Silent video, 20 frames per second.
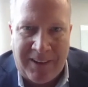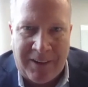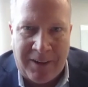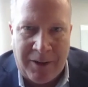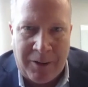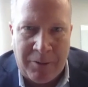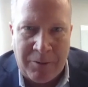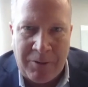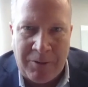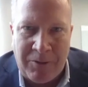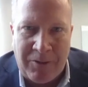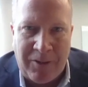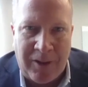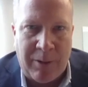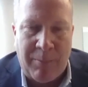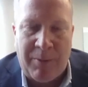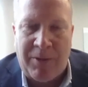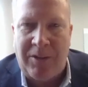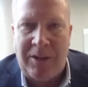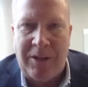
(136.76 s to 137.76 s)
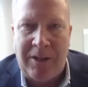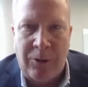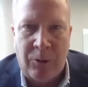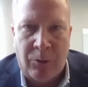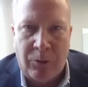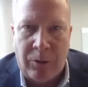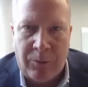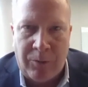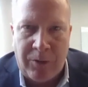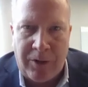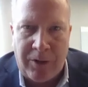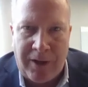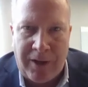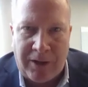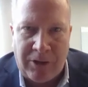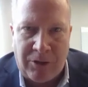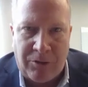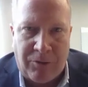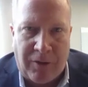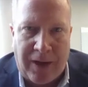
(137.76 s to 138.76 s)
You think about the yield over the
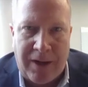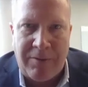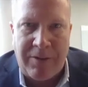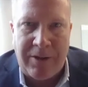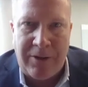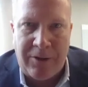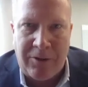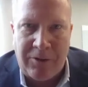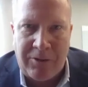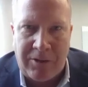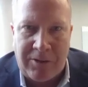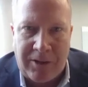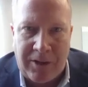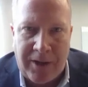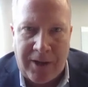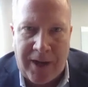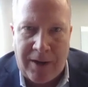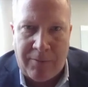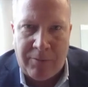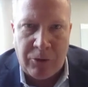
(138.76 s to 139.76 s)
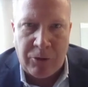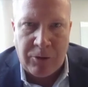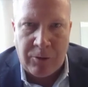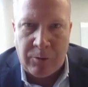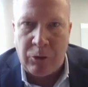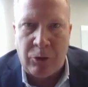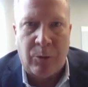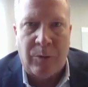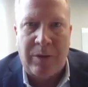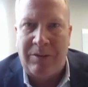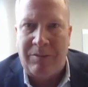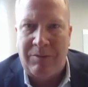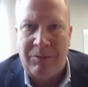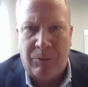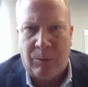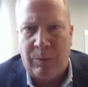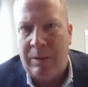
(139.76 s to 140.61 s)
next 5 years, it's going to average over 20%